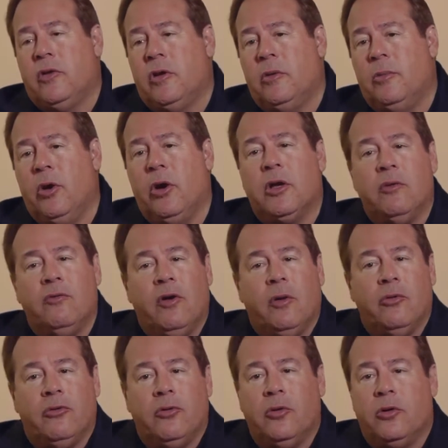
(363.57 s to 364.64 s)
American
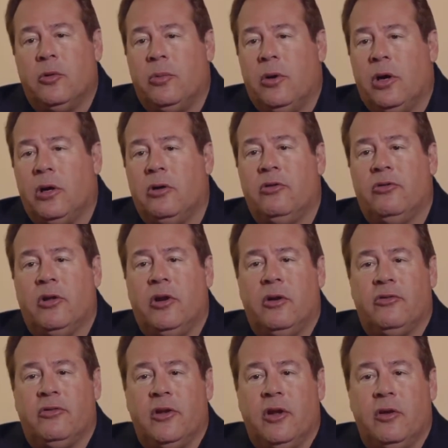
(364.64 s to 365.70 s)
Pharmaceutical Partners and
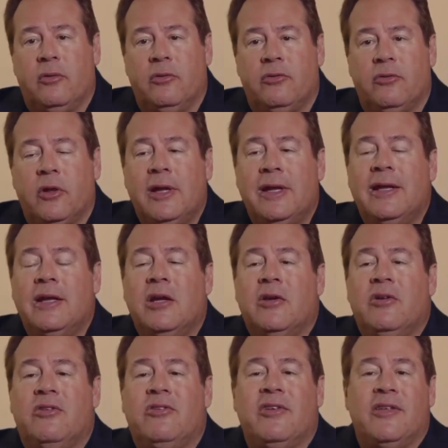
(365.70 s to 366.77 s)
ourselves.
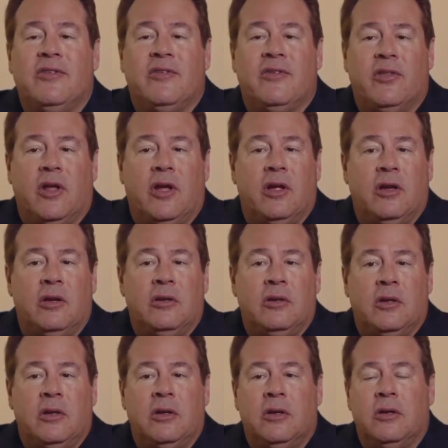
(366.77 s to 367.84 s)
Since then,
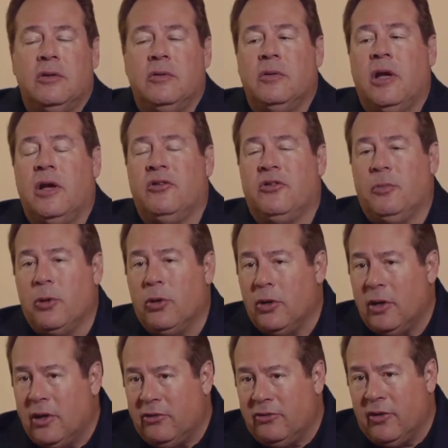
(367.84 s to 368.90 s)

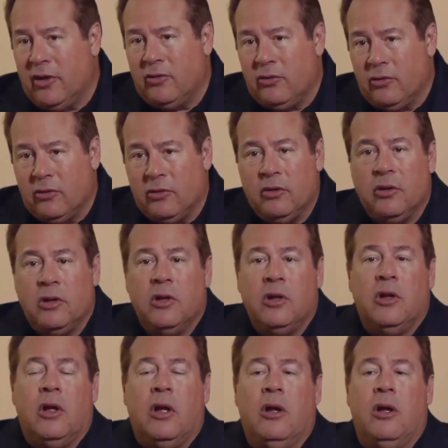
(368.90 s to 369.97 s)
Hospira has entered,
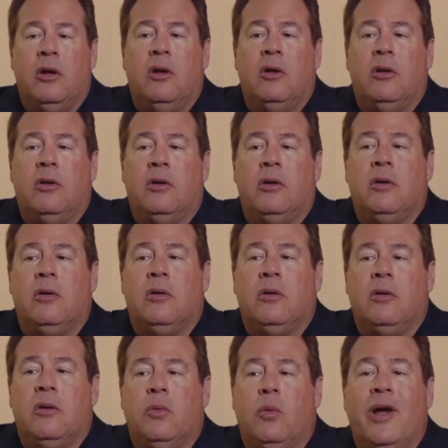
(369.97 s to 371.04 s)

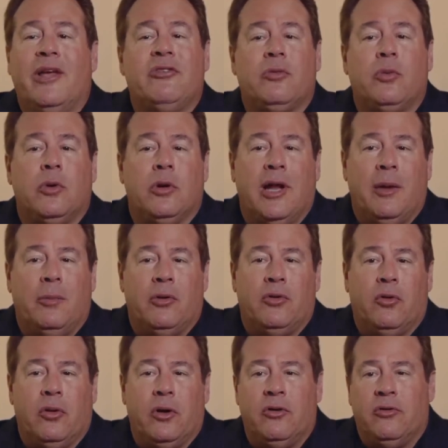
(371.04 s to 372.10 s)
Westward
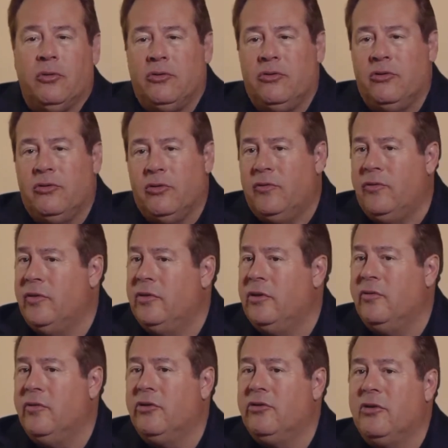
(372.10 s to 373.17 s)
Laboratories, which is a
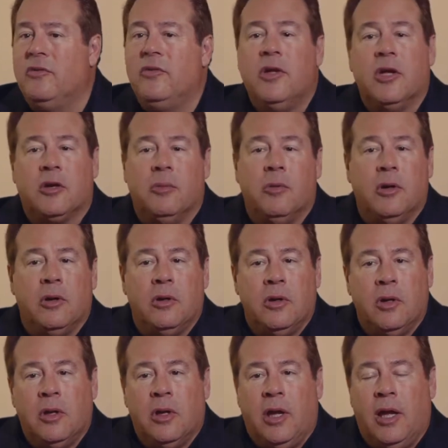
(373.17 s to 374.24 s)
division of Hikma,
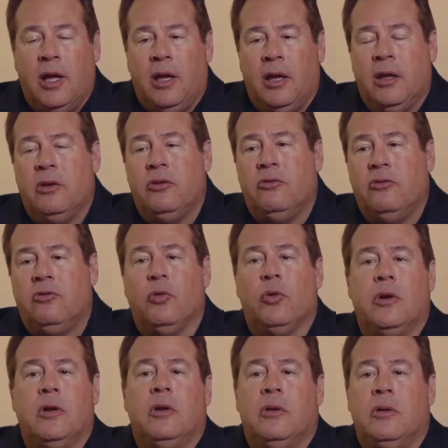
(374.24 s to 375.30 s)
a
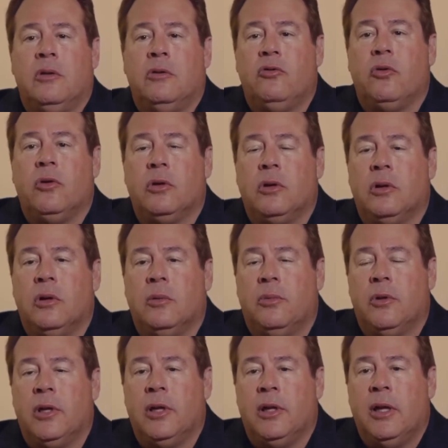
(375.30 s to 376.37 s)
Yordon
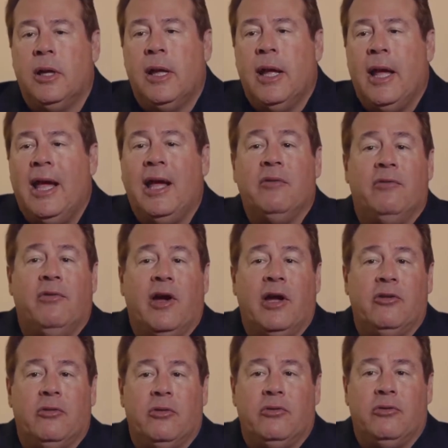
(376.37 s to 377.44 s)
company, and
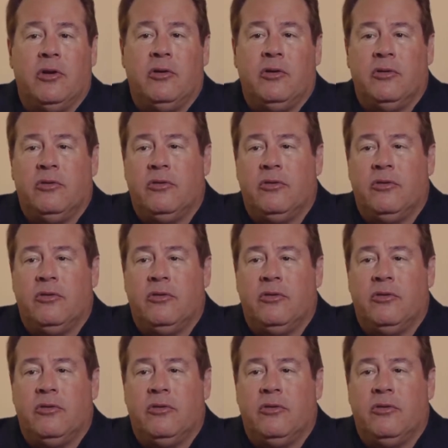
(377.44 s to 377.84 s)
Pfizer has entered.